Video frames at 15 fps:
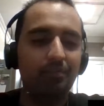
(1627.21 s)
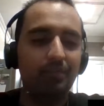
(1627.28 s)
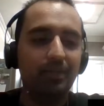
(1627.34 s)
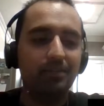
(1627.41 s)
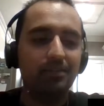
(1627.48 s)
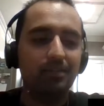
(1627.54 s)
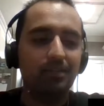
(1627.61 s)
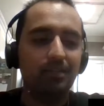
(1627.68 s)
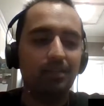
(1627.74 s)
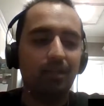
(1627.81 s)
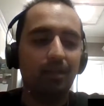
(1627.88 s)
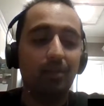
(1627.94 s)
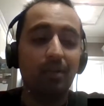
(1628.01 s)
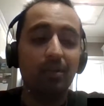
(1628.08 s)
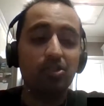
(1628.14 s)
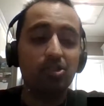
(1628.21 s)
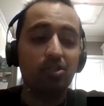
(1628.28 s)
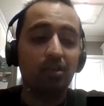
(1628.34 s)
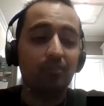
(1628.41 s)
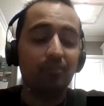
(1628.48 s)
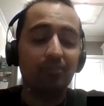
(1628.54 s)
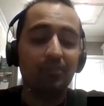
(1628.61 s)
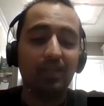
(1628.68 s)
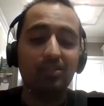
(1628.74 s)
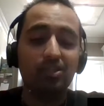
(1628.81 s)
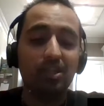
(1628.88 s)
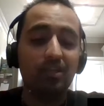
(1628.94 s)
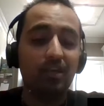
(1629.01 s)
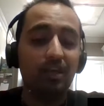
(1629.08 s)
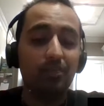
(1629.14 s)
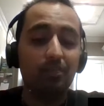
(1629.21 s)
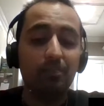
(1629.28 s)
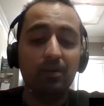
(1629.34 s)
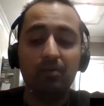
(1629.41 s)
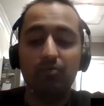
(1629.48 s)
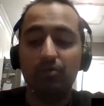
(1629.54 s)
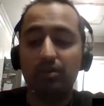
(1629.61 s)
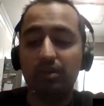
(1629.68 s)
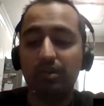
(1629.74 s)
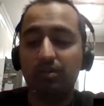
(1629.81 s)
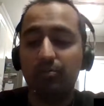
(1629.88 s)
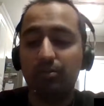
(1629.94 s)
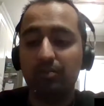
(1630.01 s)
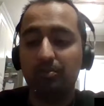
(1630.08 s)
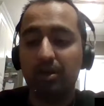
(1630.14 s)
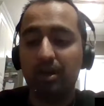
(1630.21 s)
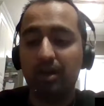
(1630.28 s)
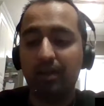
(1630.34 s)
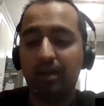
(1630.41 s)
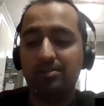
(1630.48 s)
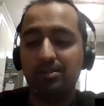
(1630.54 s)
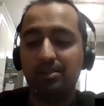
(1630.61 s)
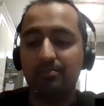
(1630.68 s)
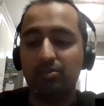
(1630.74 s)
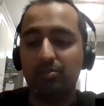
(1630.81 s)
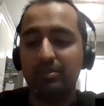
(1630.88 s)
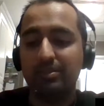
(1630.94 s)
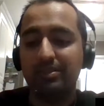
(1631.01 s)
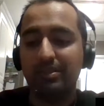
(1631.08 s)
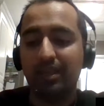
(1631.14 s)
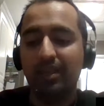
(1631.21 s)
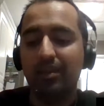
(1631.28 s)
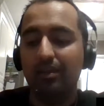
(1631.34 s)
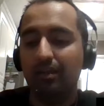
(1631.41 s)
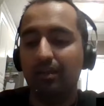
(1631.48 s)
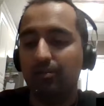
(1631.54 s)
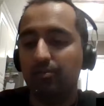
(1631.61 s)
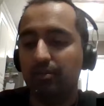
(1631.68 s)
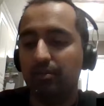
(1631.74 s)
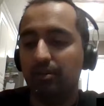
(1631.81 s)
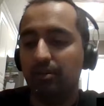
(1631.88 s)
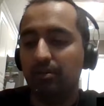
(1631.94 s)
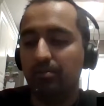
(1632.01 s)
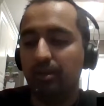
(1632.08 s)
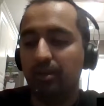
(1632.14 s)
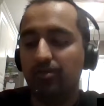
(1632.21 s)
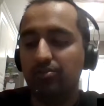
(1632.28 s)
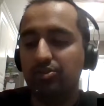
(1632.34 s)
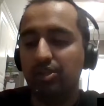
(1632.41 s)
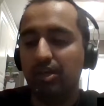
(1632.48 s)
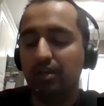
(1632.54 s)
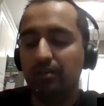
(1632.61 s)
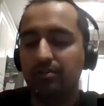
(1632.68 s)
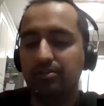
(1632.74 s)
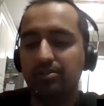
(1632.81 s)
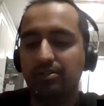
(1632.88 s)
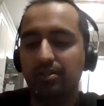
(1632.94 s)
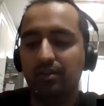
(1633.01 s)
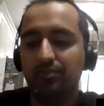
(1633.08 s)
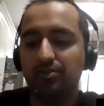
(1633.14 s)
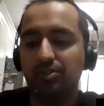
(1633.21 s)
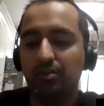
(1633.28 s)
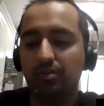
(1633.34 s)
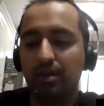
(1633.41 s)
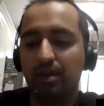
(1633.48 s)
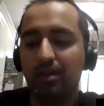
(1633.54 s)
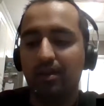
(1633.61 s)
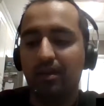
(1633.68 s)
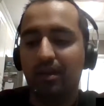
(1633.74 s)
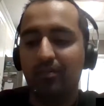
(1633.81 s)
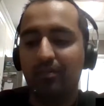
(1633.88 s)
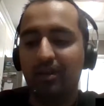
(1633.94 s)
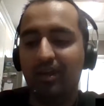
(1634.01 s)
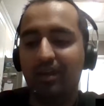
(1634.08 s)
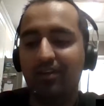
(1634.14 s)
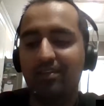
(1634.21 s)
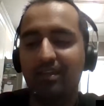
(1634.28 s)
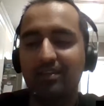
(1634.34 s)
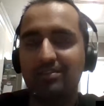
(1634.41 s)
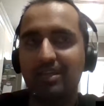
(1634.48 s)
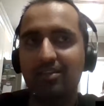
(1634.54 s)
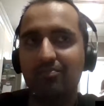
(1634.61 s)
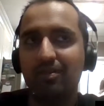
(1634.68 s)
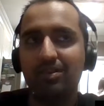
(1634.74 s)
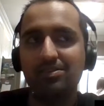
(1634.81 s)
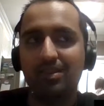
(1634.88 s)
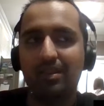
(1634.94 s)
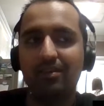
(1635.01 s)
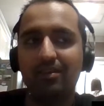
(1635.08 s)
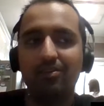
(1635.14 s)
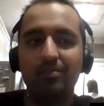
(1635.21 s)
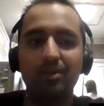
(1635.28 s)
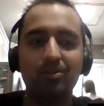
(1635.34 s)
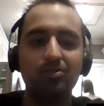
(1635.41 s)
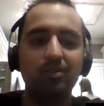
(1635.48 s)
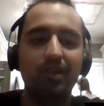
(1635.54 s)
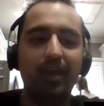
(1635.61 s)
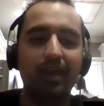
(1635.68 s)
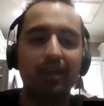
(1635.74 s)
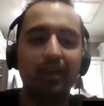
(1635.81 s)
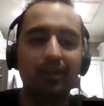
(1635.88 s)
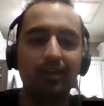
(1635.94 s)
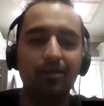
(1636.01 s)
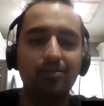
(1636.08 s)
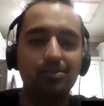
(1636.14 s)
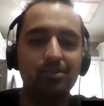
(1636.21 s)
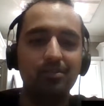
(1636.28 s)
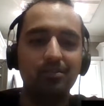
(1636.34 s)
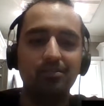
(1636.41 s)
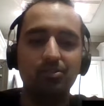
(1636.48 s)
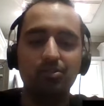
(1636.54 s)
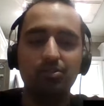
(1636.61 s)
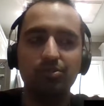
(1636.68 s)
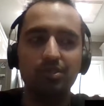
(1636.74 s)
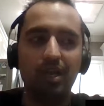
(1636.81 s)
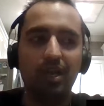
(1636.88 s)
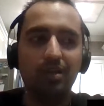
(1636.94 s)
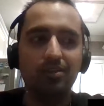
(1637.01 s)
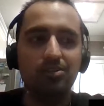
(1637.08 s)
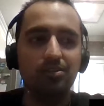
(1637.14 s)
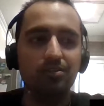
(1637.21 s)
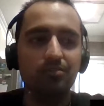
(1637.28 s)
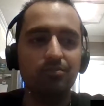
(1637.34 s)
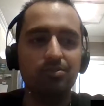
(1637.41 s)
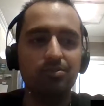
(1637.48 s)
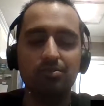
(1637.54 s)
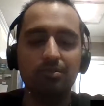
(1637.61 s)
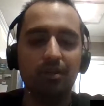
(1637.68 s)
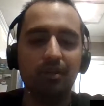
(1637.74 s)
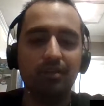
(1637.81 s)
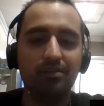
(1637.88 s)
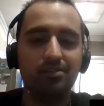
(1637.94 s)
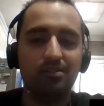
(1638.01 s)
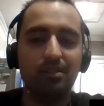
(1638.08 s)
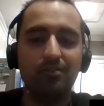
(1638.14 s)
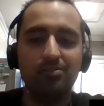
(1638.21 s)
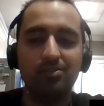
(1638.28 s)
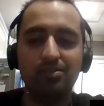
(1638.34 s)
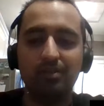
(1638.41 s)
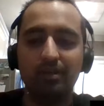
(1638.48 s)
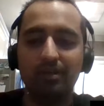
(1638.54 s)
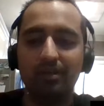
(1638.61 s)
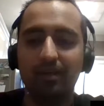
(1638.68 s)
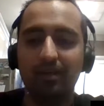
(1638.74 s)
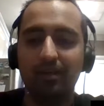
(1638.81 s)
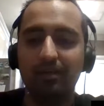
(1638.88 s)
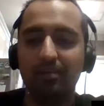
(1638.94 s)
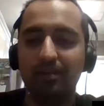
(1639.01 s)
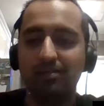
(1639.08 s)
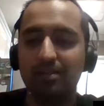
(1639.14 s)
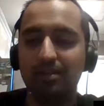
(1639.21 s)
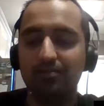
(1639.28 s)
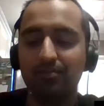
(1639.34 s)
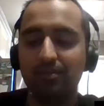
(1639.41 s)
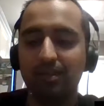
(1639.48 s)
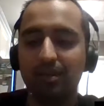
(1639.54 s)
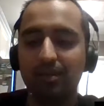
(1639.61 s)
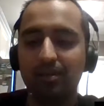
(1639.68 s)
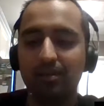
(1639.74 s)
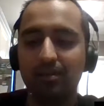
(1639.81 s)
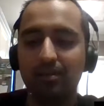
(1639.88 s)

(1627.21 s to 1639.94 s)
I mean, it helped me really with the podcasting I'm doing today, like on my other channel and stuff. So, I mean, I got to thank Dave because I didn't know about Google Hangouts and using iTunes and doing all that stuff. So I got to thank Dave for that.